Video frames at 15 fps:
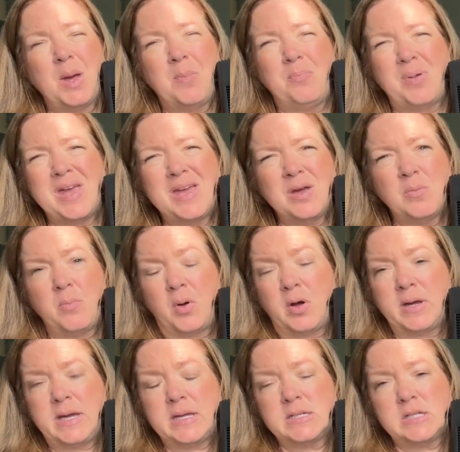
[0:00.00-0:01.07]
big and
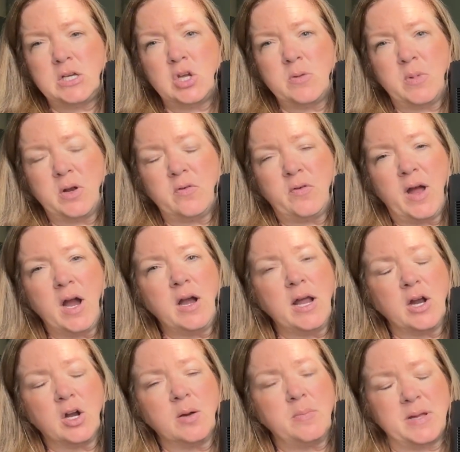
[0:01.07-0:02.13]
bulky dehumidifier in
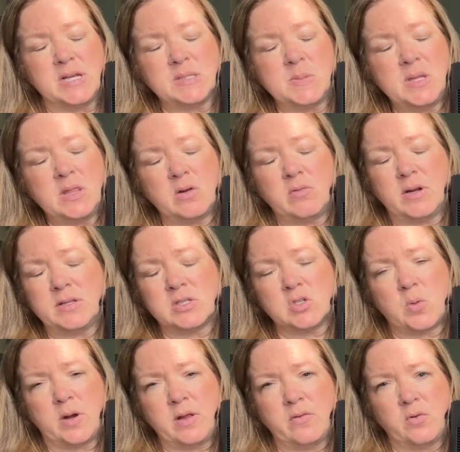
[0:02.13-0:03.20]
our basement that runs
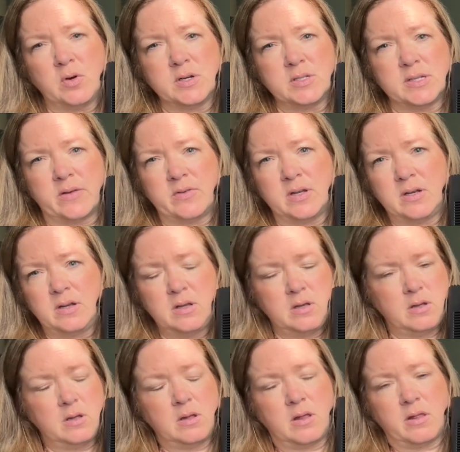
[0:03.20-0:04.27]
24/7
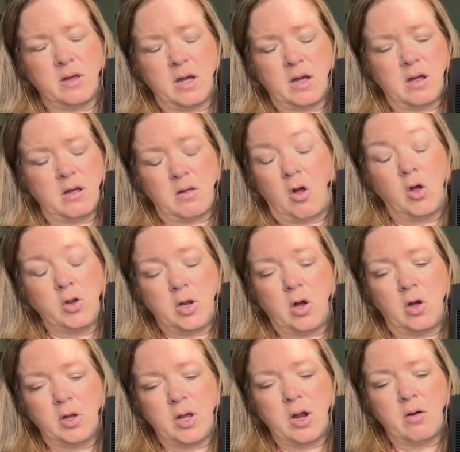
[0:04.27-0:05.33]

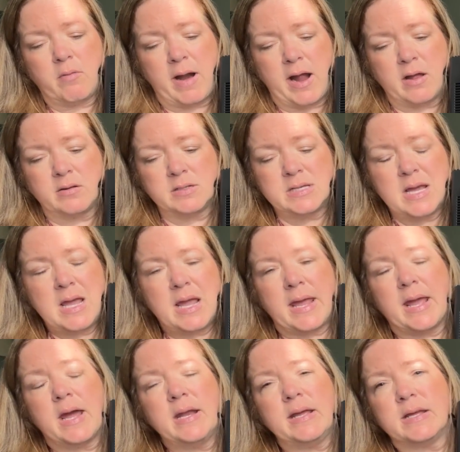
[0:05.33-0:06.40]
all year round,
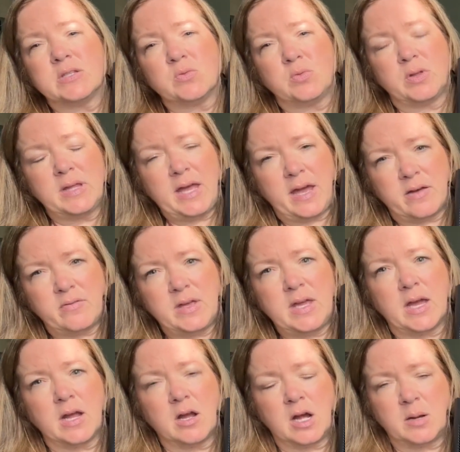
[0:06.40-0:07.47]
and it's really heavy
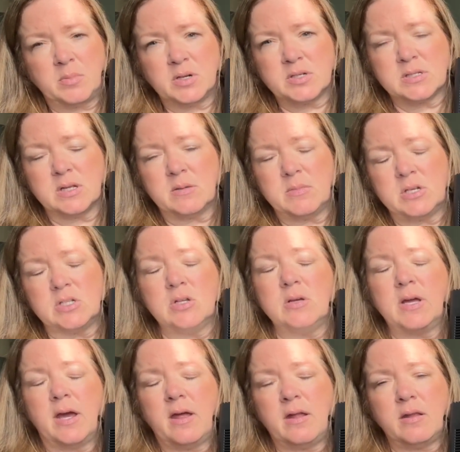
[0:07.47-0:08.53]
and cumbersome to
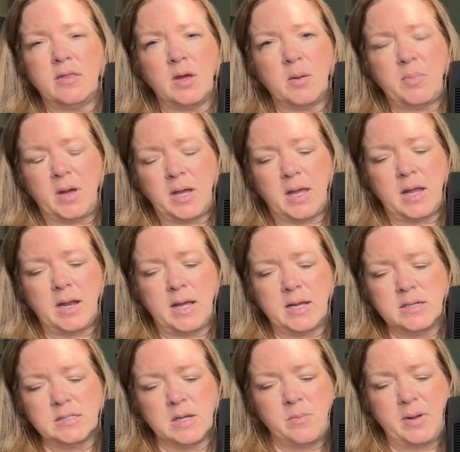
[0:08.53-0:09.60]
get the bucket
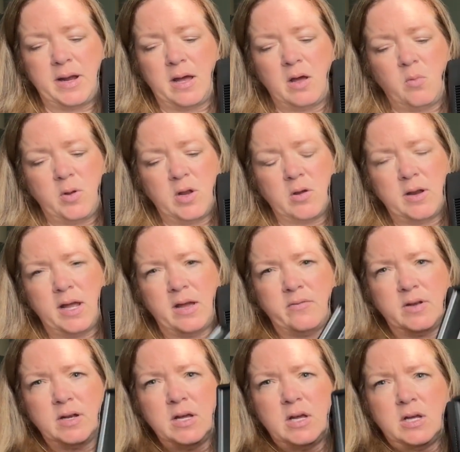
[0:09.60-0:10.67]
and dump it out. We don't have
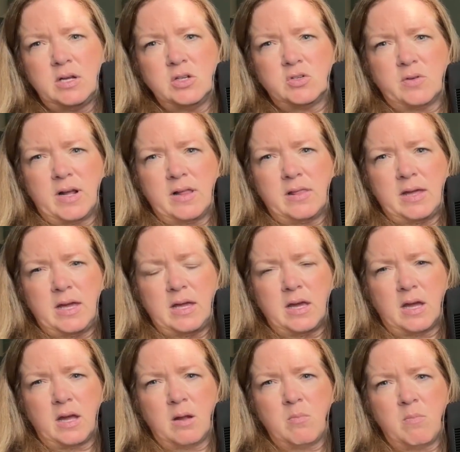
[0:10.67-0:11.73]
it directly
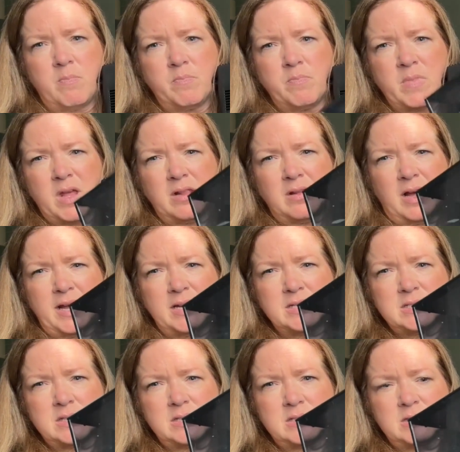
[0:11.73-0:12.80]

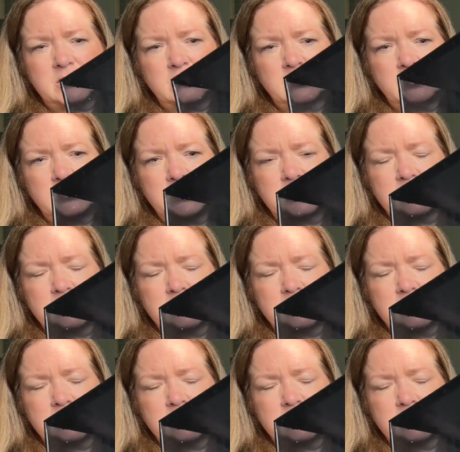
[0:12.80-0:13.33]
lined to